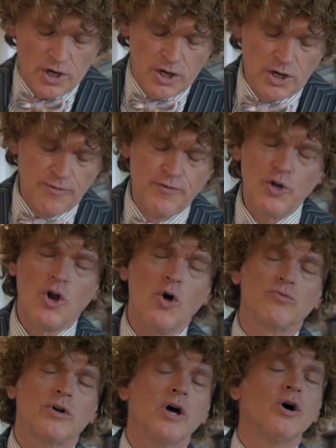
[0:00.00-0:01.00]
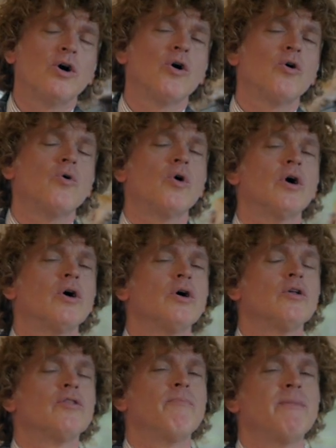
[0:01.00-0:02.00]
and if you don't know
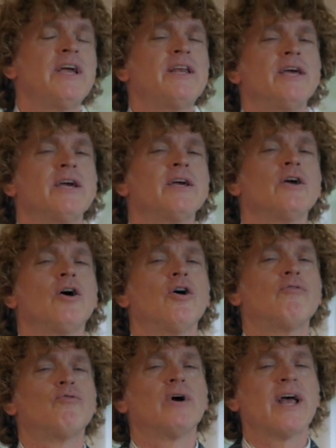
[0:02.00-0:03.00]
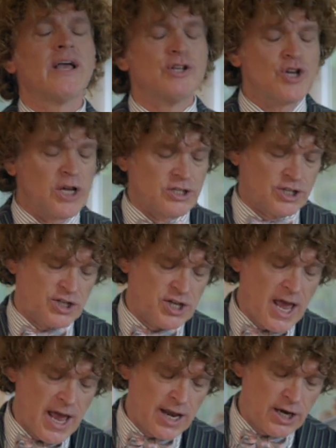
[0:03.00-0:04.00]
the meaning of what I just
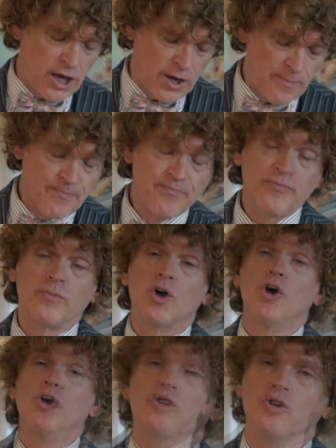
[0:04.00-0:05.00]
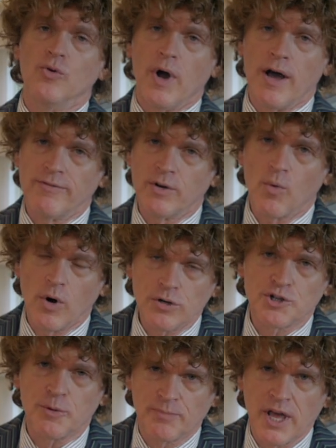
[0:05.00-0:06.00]
said you haven't
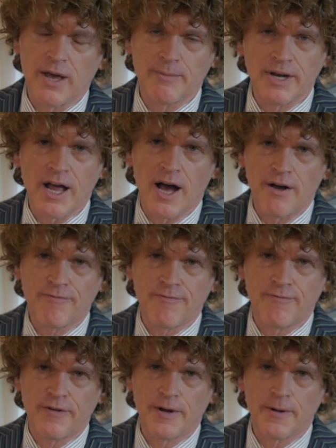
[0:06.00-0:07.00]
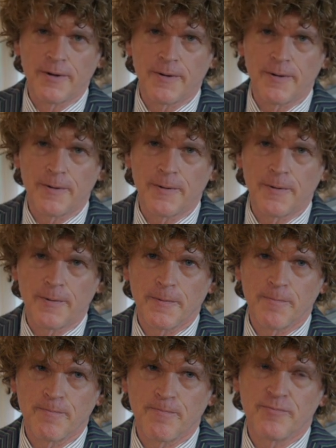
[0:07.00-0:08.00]
worshiped him enough
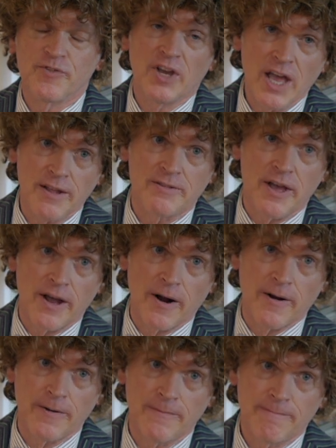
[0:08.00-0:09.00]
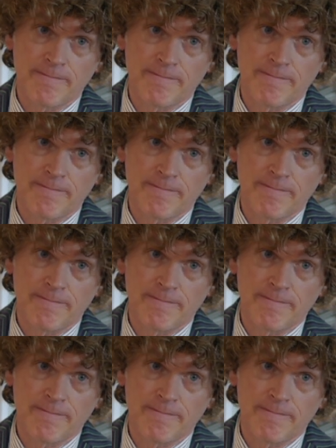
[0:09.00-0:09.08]
to get there